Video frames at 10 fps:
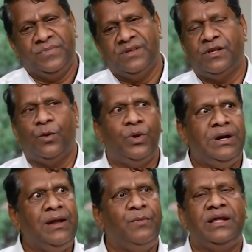So the
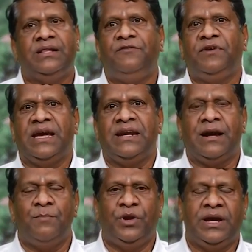only way that we can
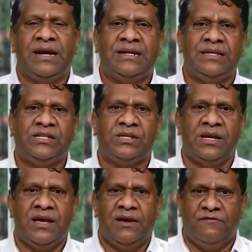communicate is
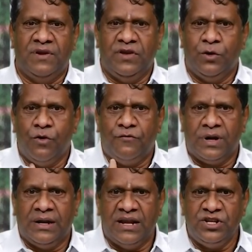when we go
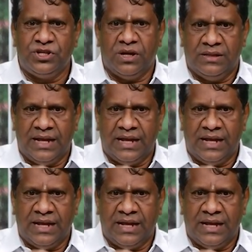for lunch,